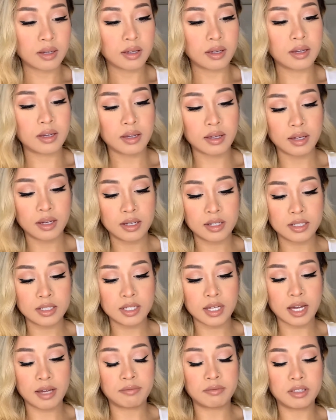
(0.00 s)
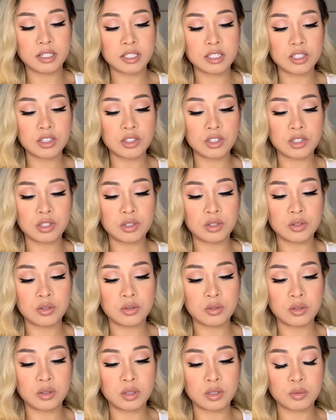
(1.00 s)
And I've looked
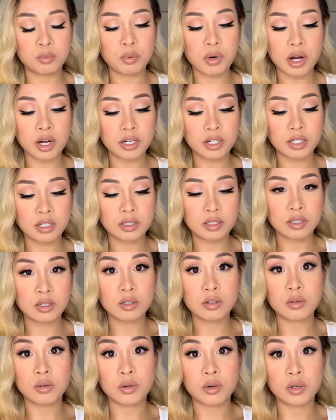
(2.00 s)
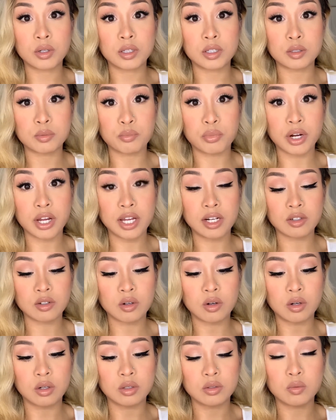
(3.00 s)
into this product or this brand
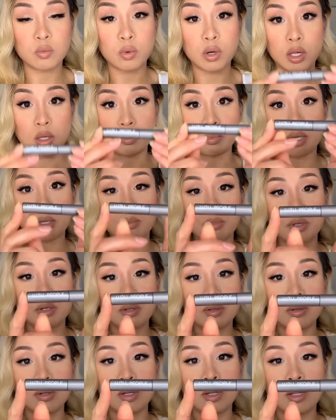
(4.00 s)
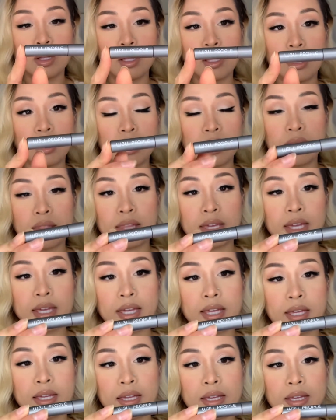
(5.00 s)
called Well People.
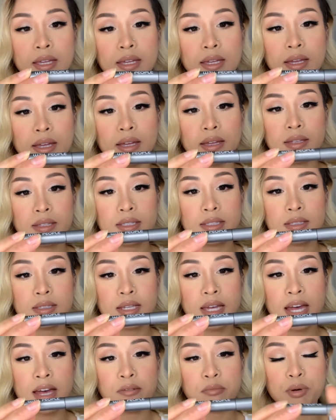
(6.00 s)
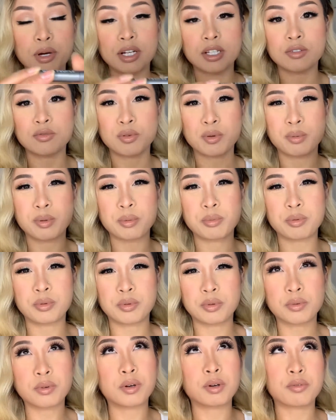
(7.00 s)
They have products for people,
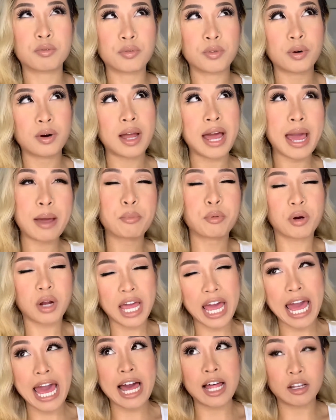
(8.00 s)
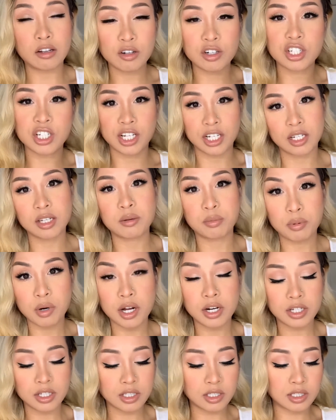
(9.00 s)
or for hyperallergenic
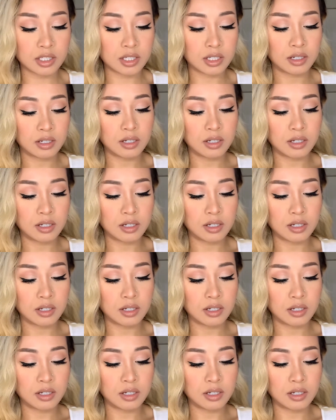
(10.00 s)
products.